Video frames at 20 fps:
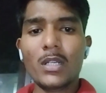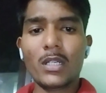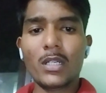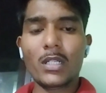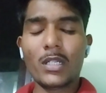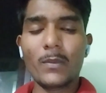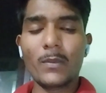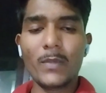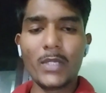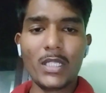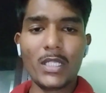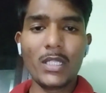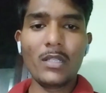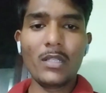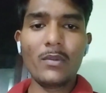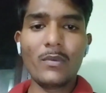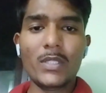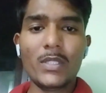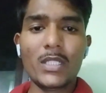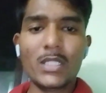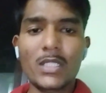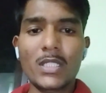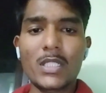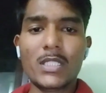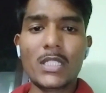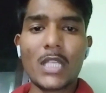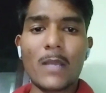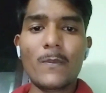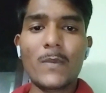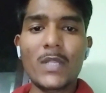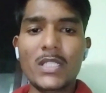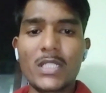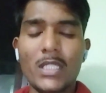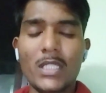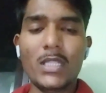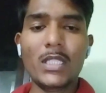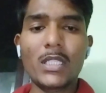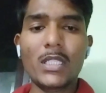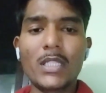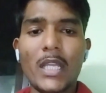committee which is established in
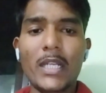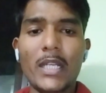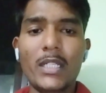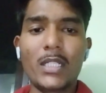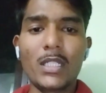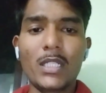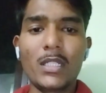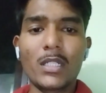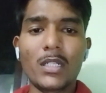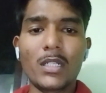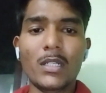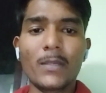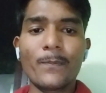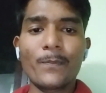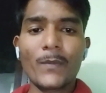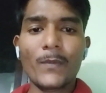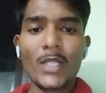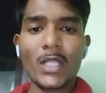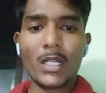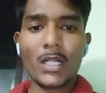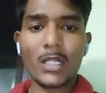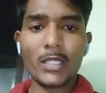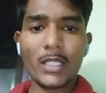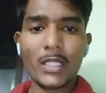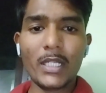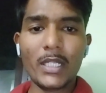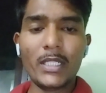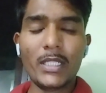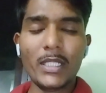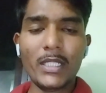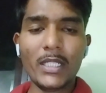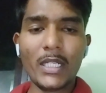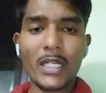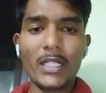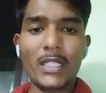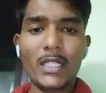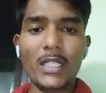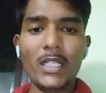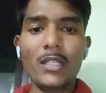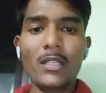the
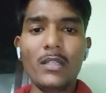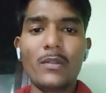1990.